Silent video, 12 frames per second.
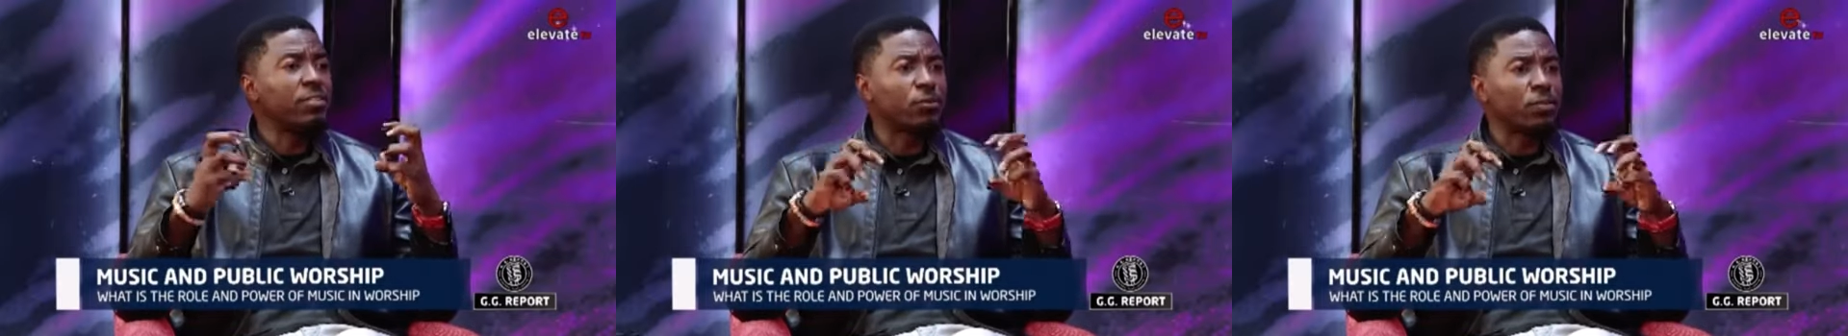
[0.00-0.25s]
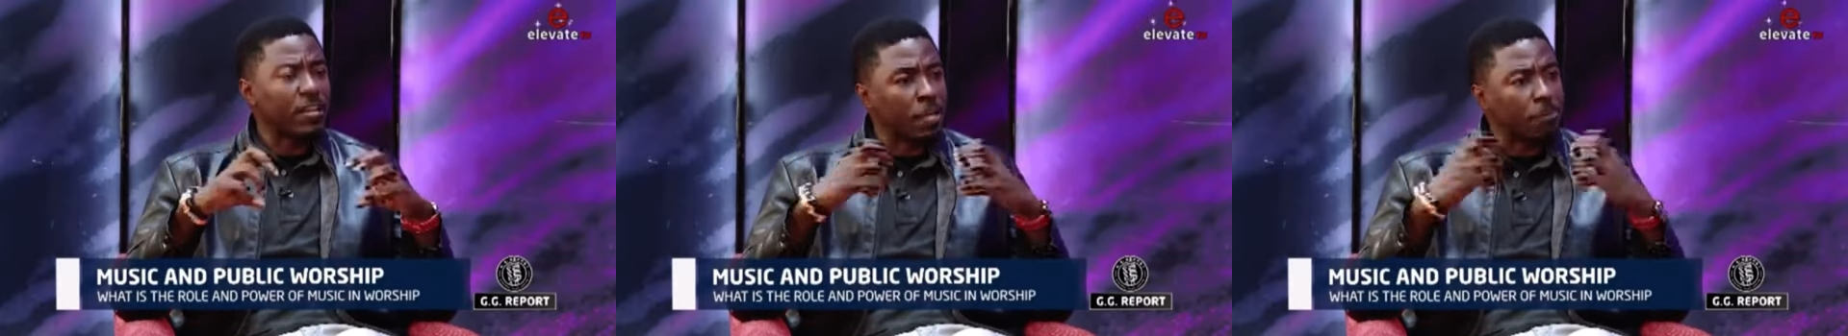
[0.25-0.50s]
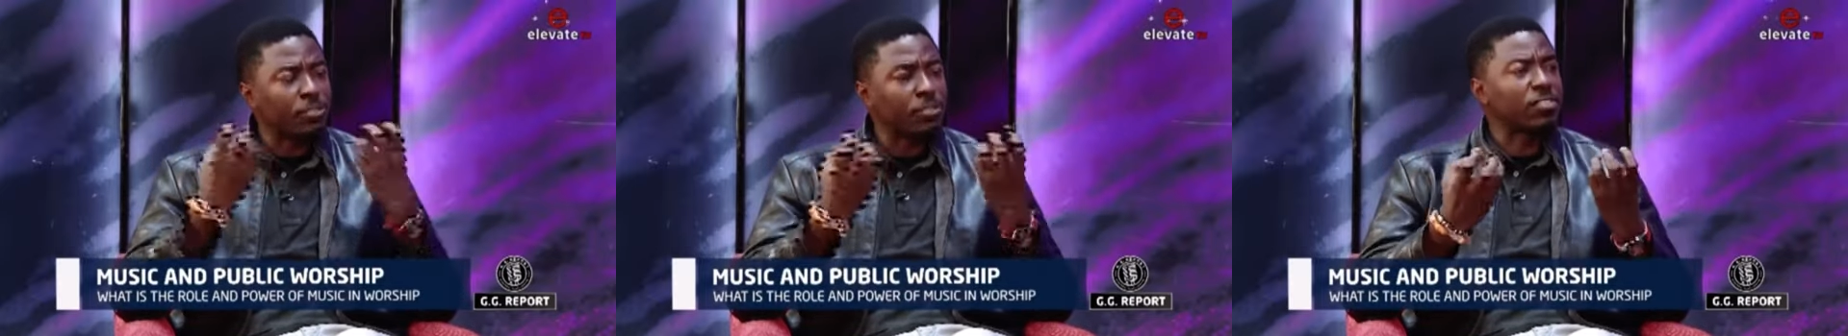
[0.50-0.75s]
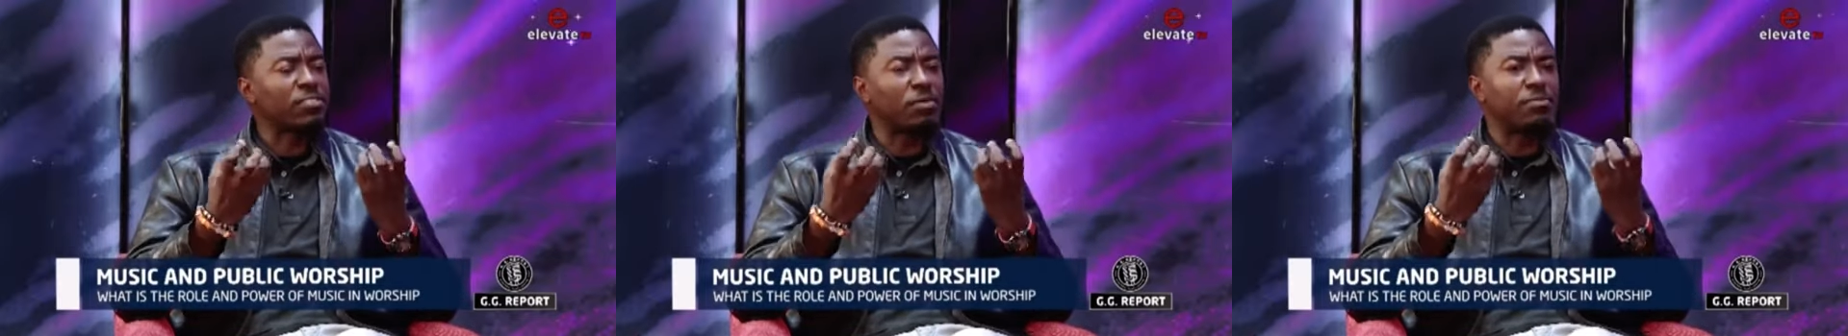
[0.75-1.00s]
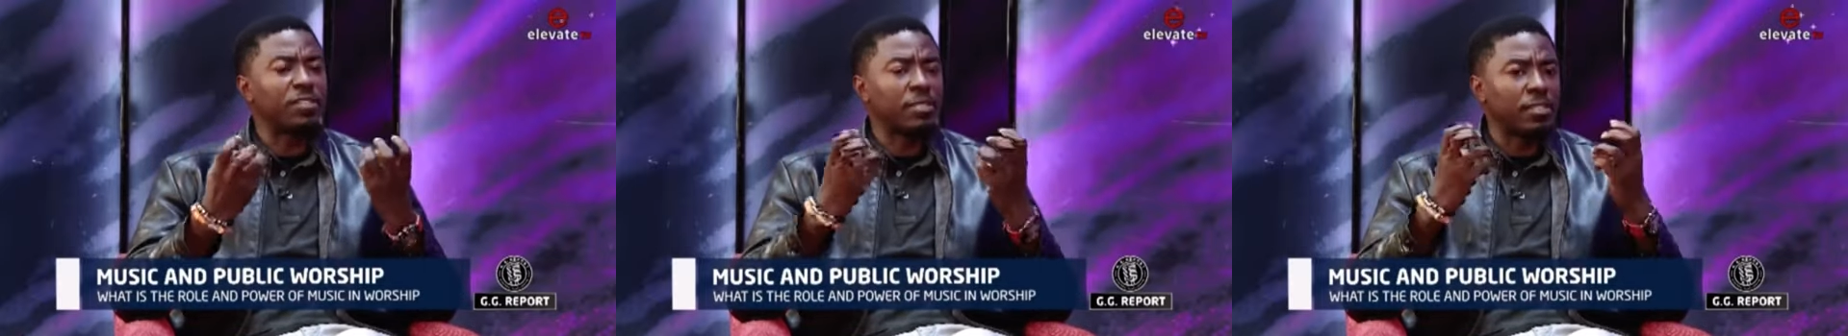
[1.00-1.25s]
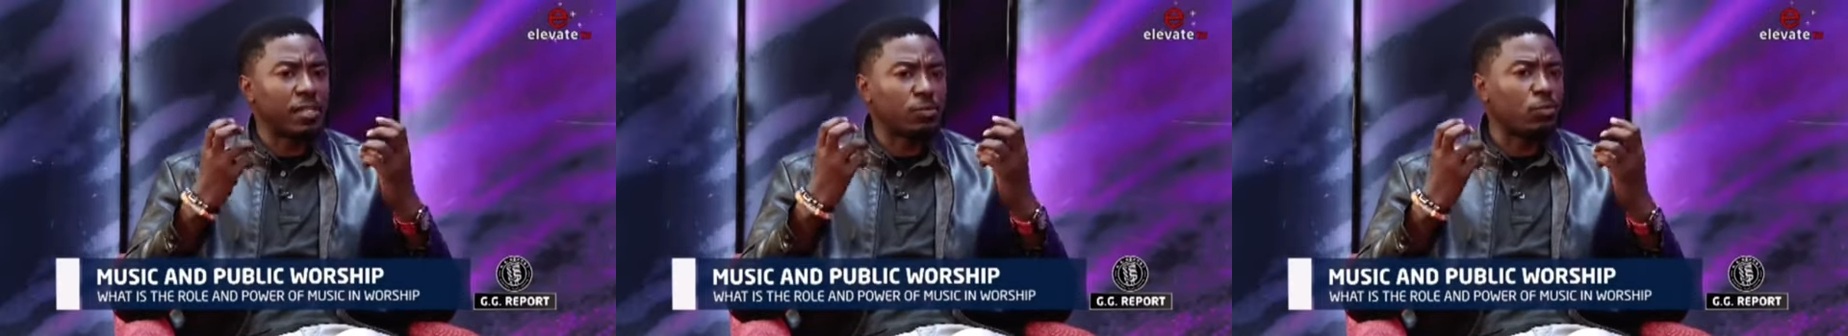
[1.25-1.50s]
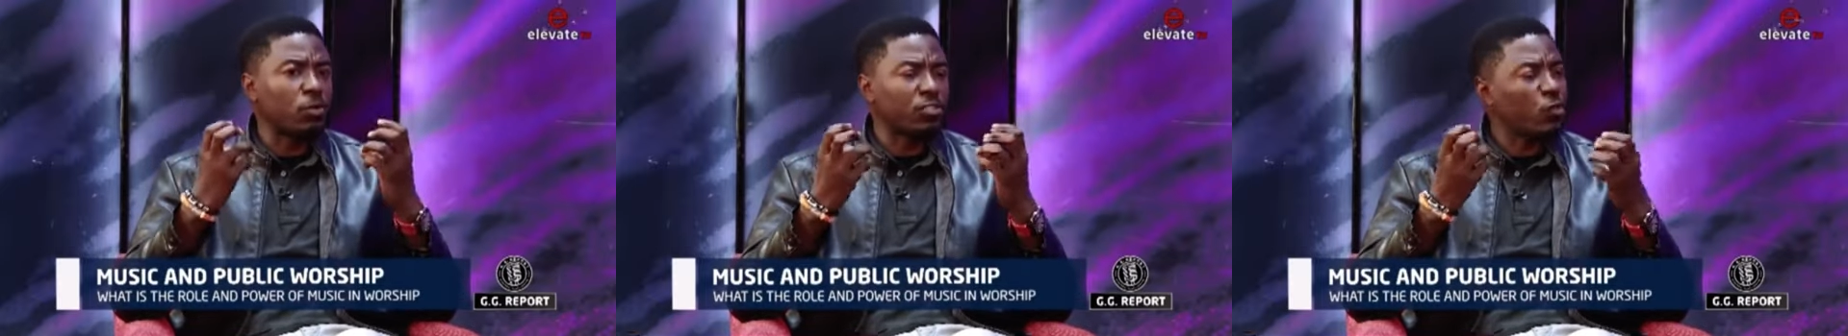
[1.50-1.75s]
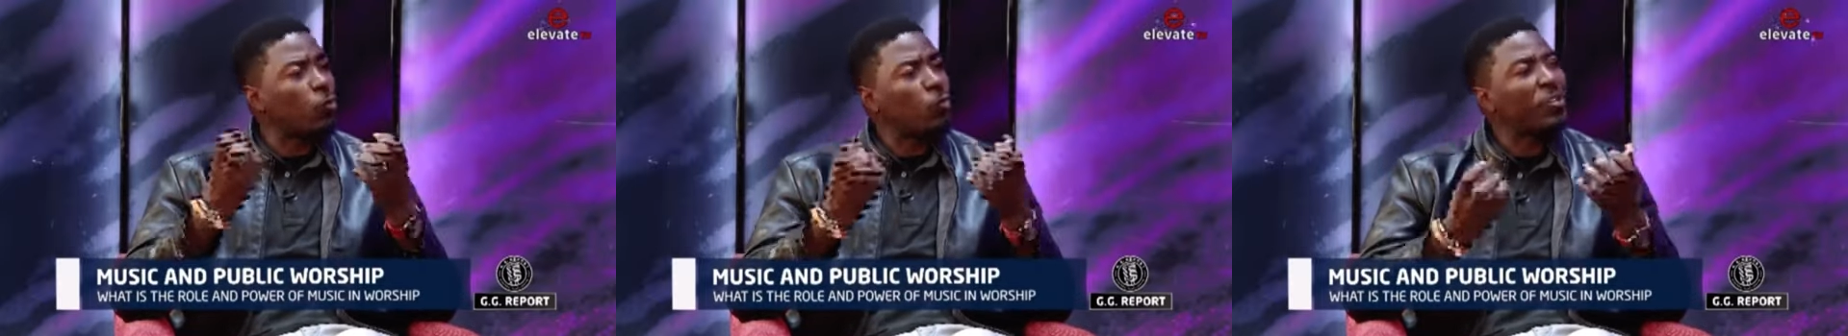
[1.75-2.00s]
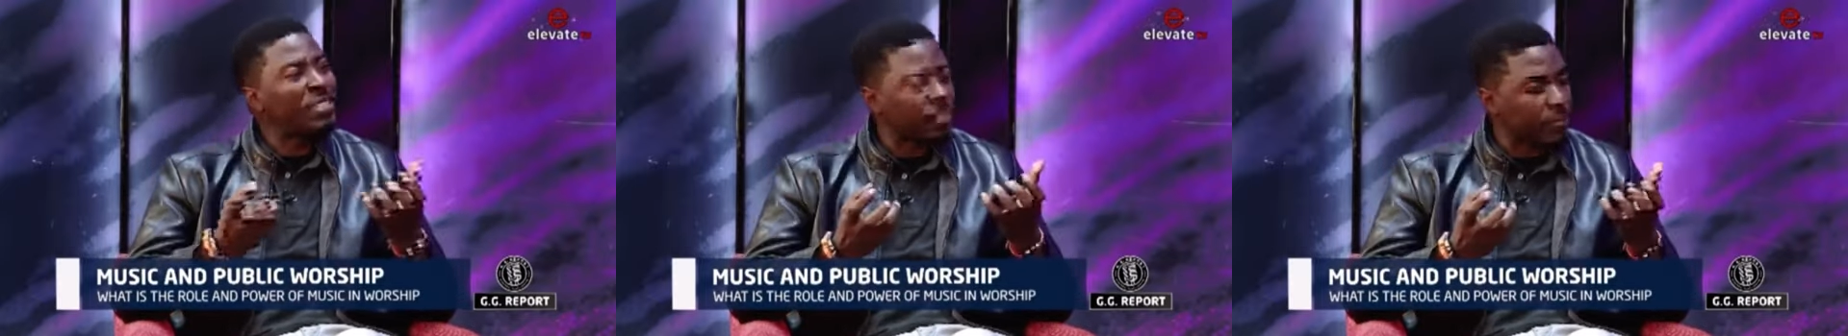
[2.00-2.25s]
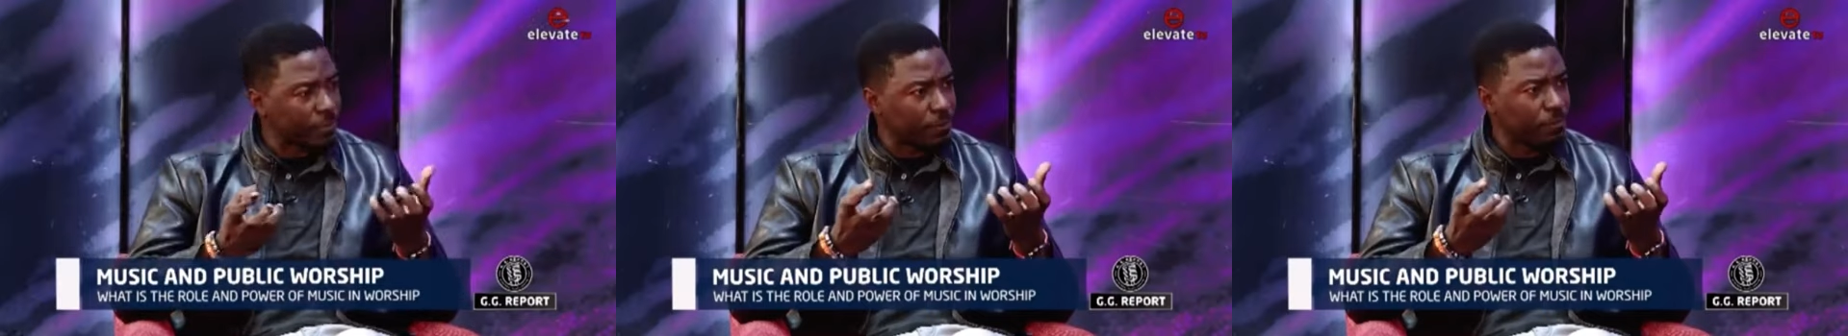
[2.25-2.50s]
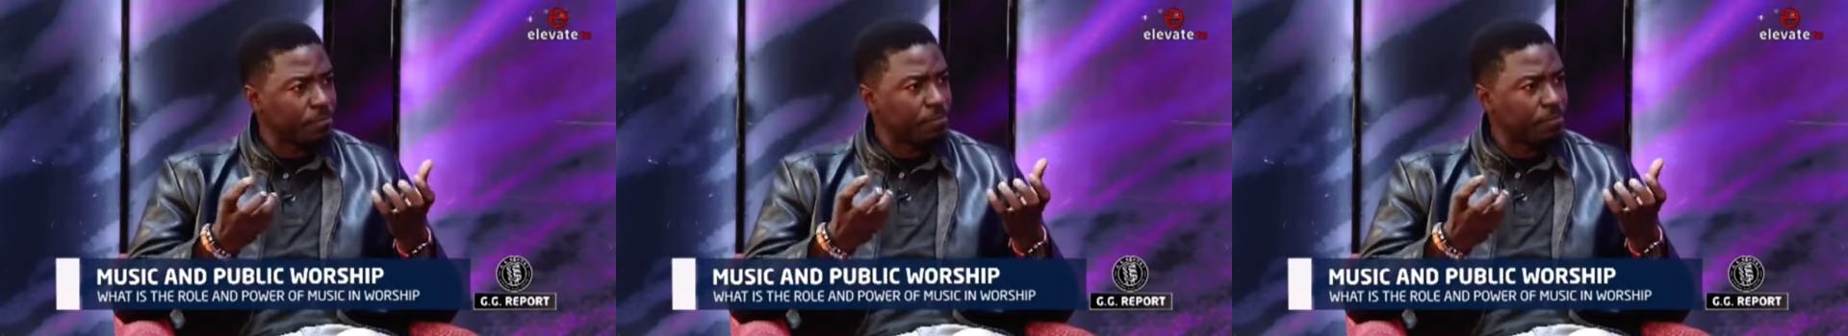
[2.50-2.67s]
to capture something that was original,